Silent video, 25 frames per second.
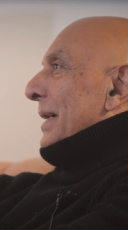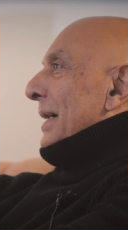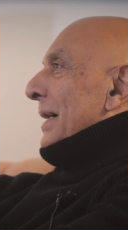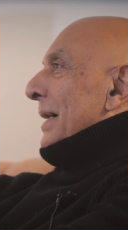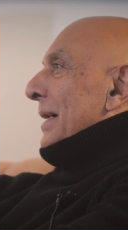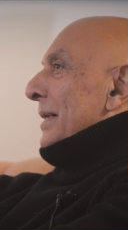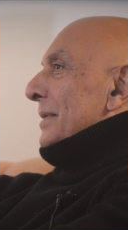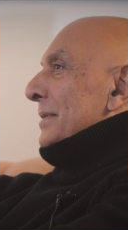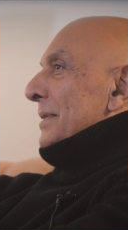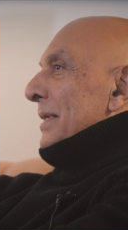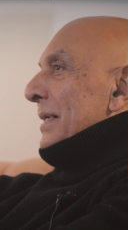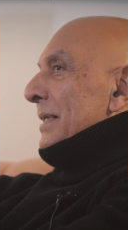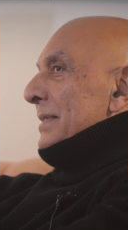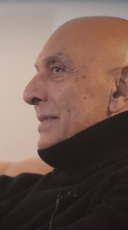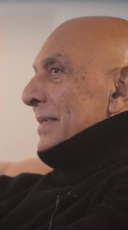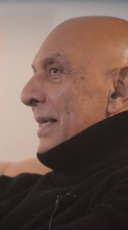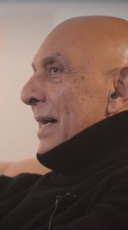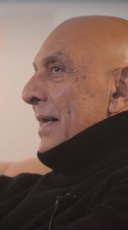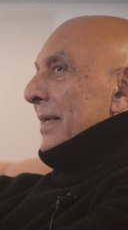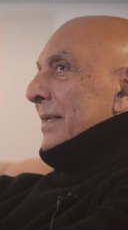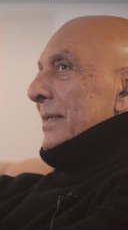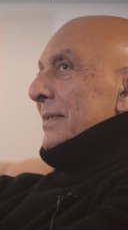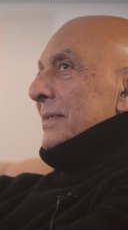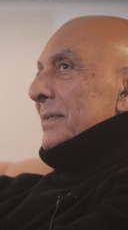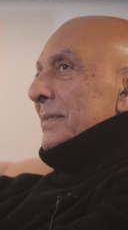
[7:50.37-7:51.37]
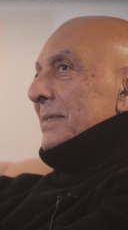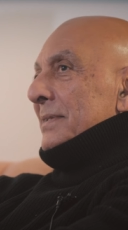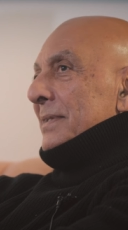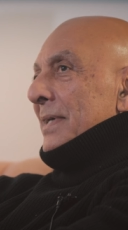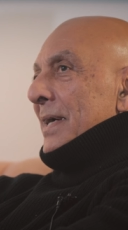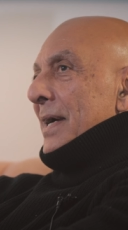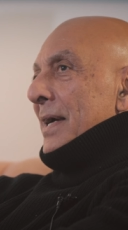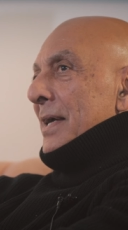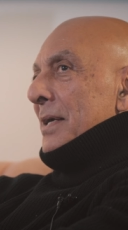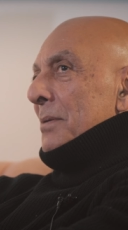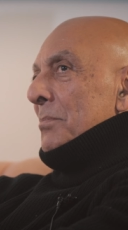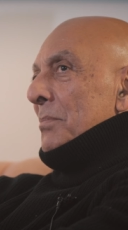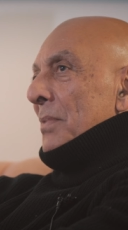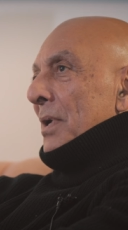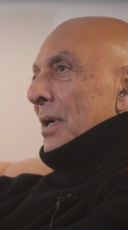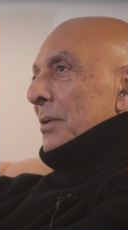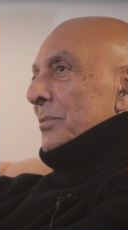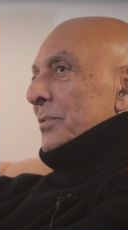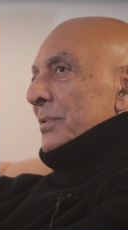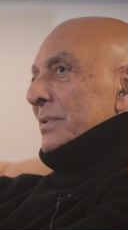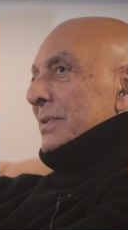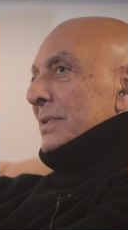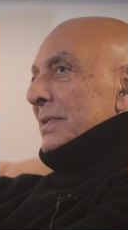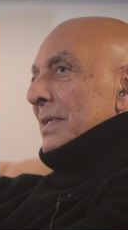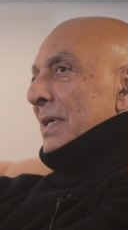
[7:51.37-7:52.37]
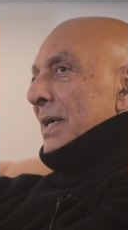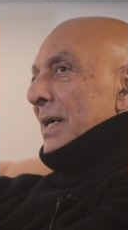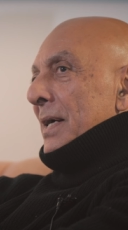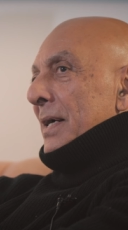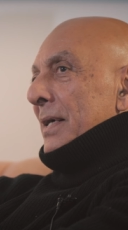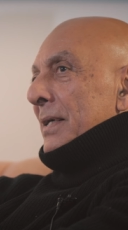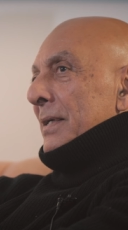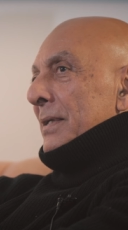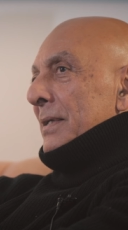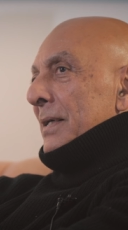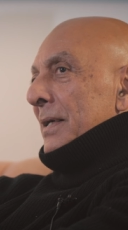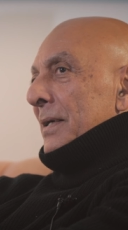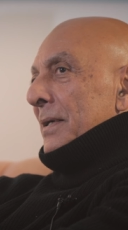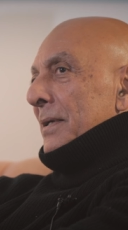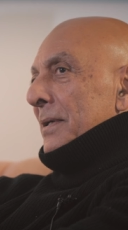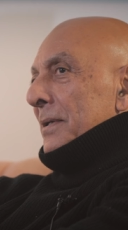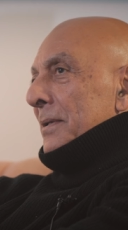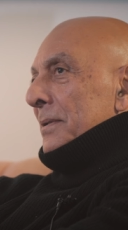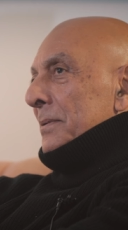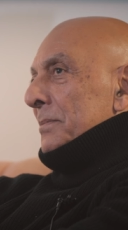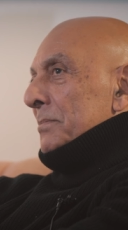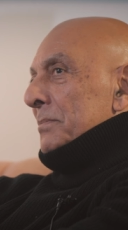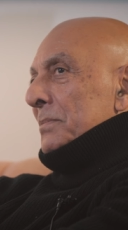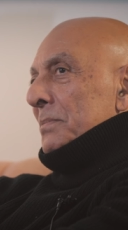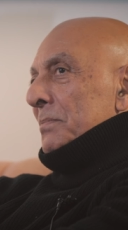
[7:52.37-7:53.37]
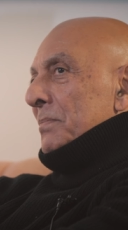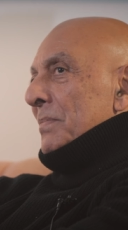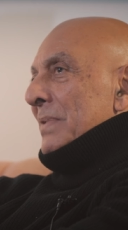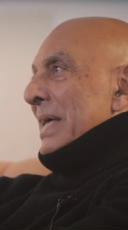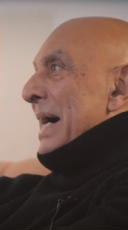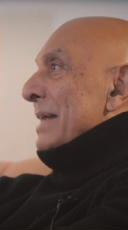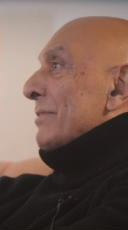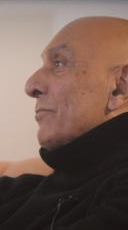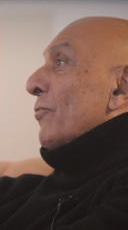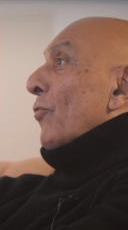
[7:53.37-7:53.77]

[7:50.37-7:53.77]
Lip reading: And exactly the same, I would say, that